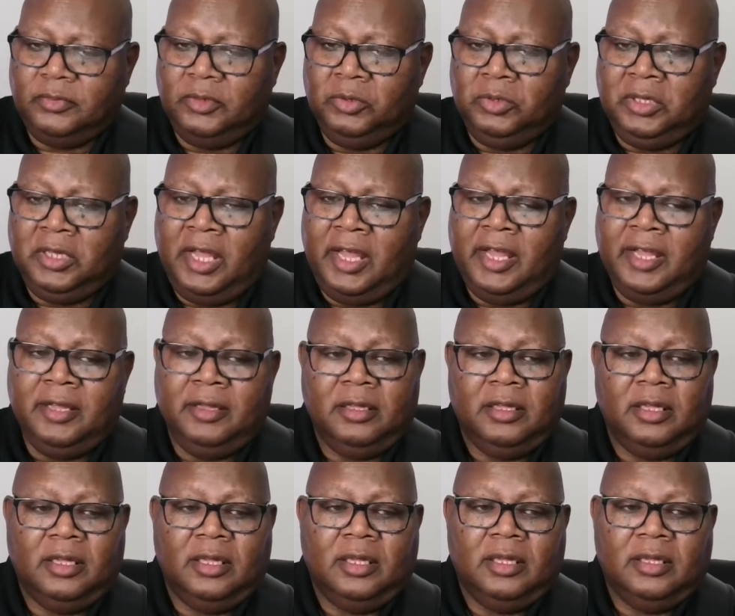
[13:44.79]
Okay?
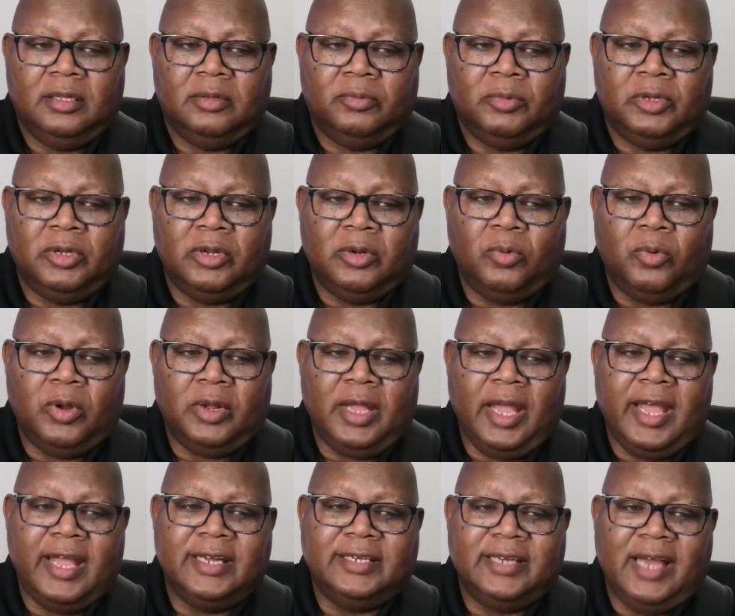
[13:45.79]
We're going to work.
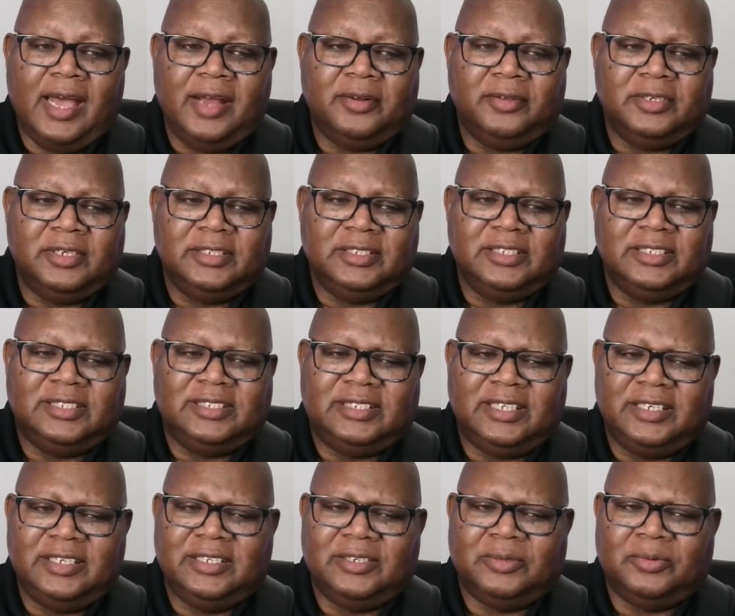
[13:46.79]
Hey, Donald, good to
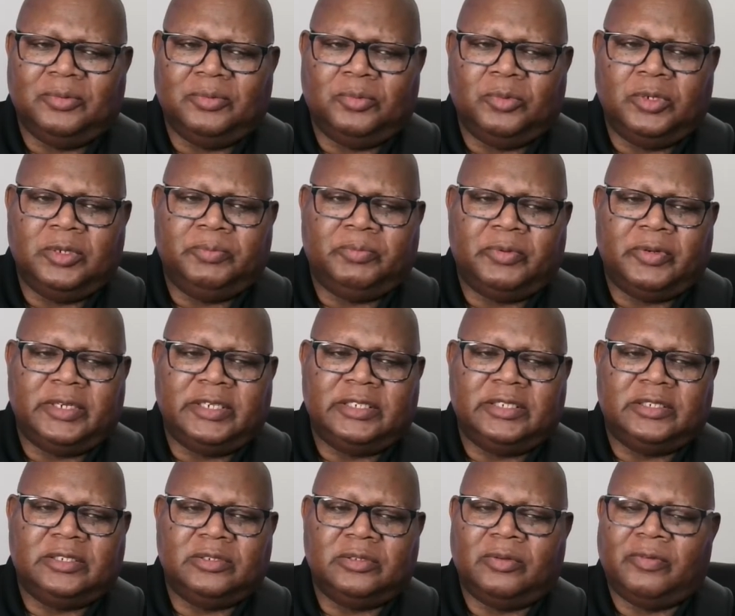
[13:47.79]
see you.
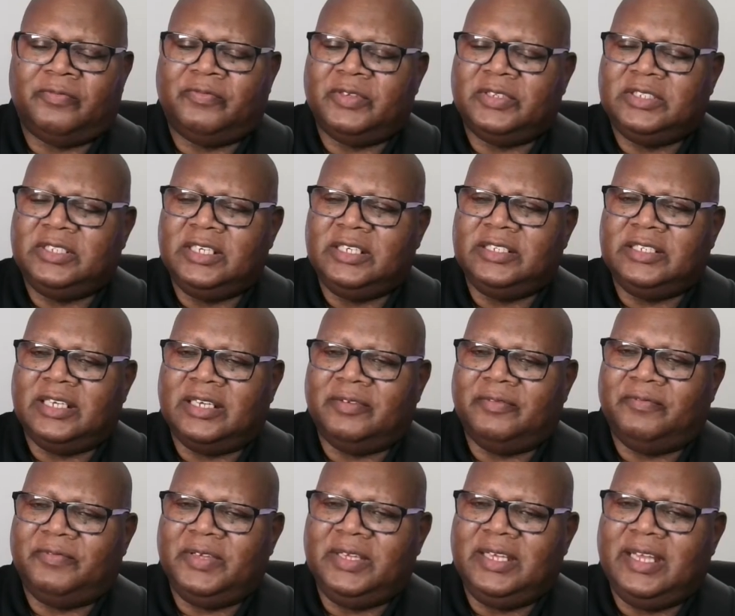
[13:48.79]
Woodbridge, Virginia,
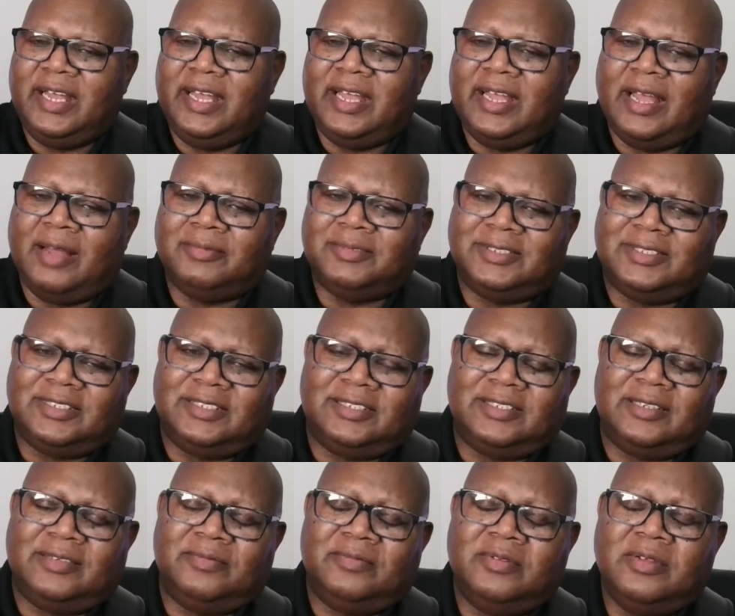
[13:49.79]
VA. I was just
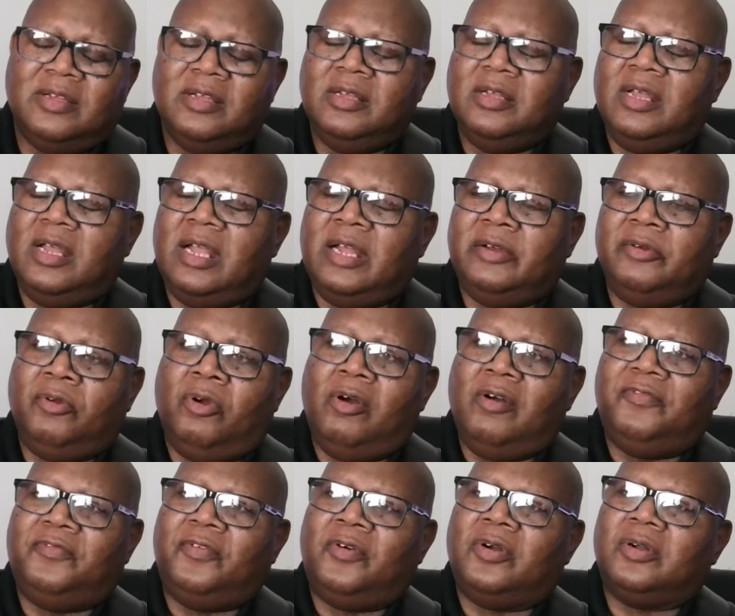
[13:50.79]
in
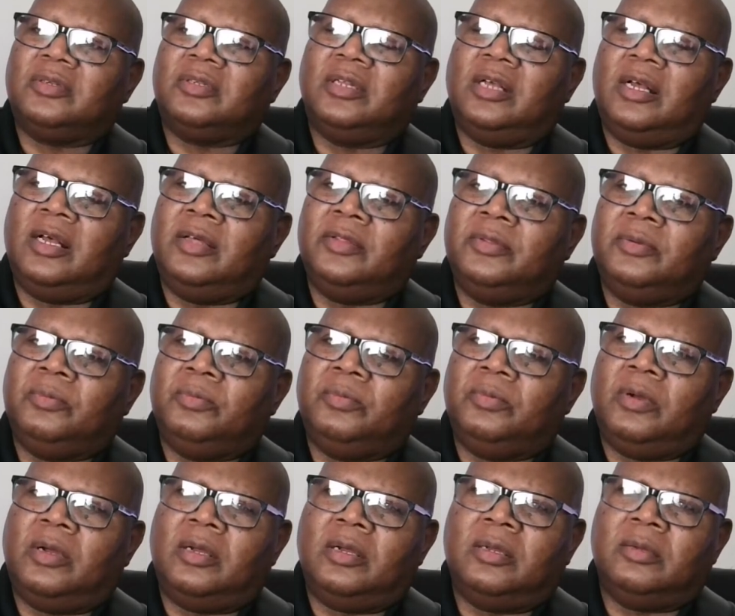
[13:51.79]
Norfolk the other,
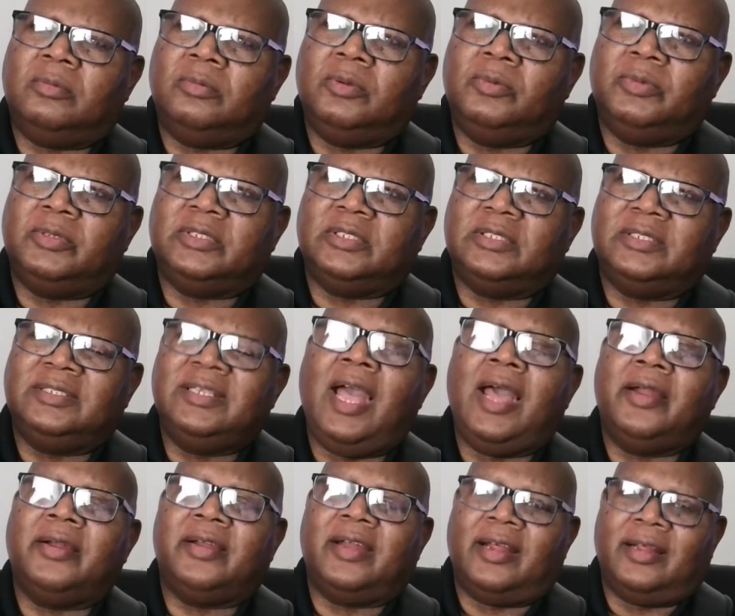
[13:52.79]
when was it?
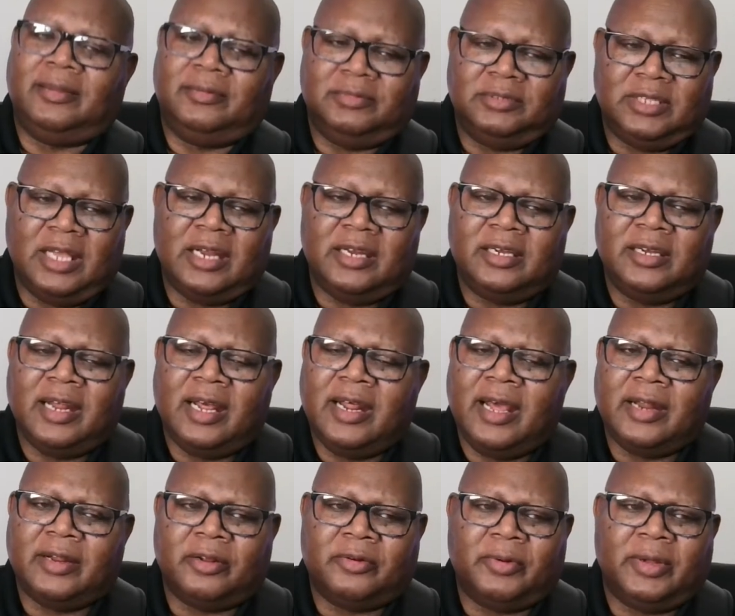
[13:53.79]
Saturday. Saturday night,
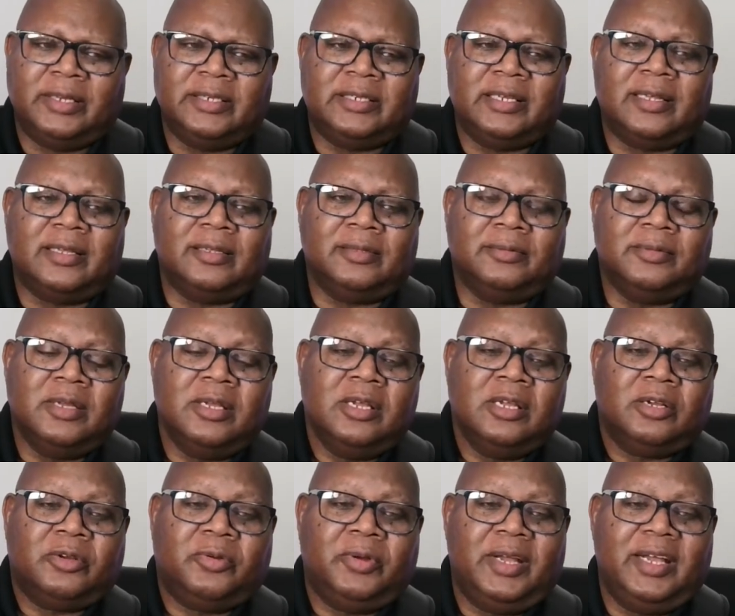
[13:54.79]
had a great time.
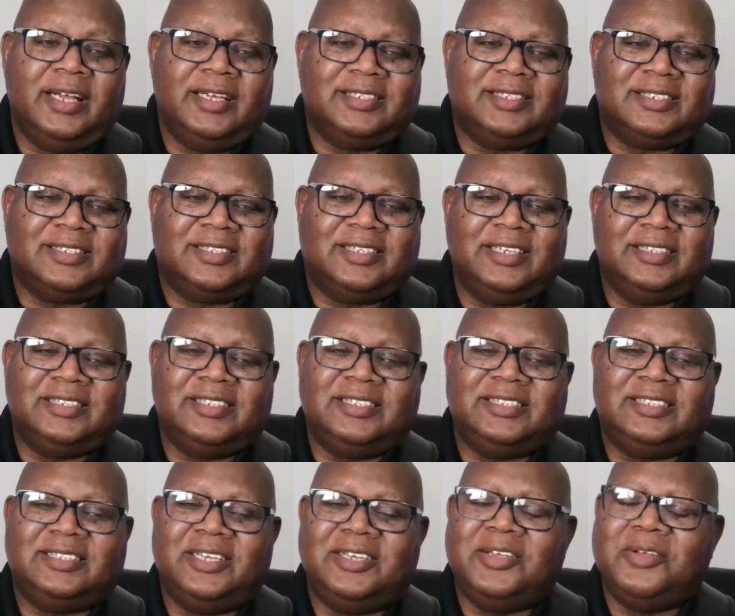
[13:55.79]
Chris, good to
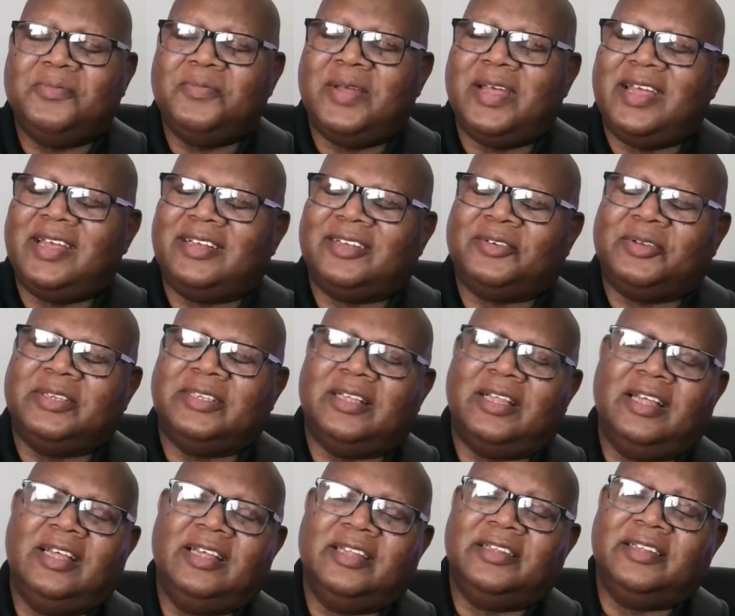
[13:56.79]
see you, man.
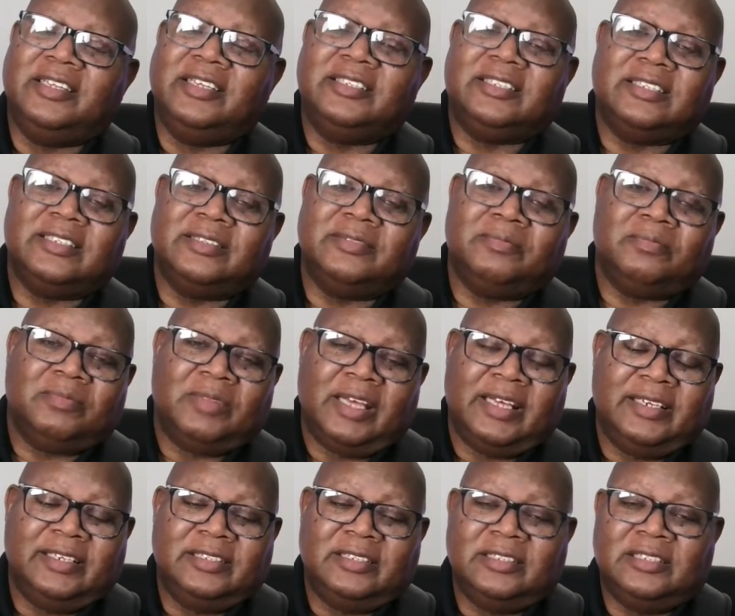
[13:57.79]
Listen,
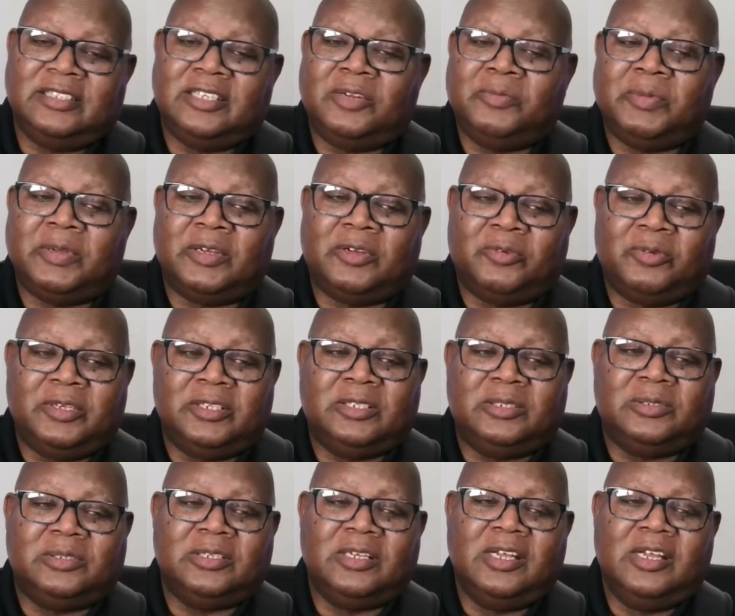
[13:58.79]
ladies and gentlemen,
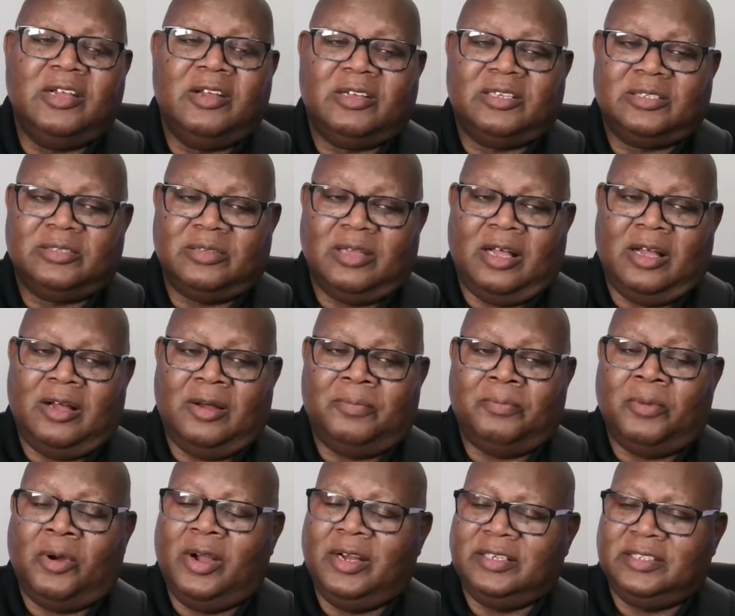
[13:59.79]
Chris
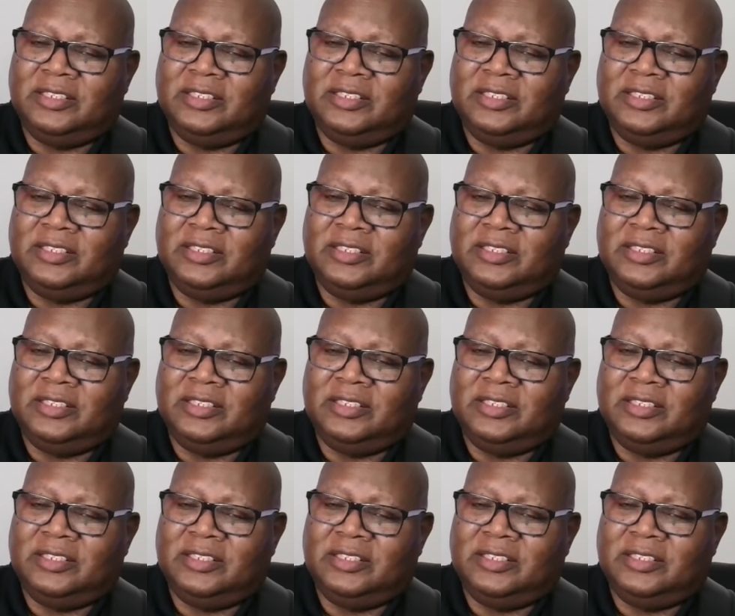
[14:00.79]
Martin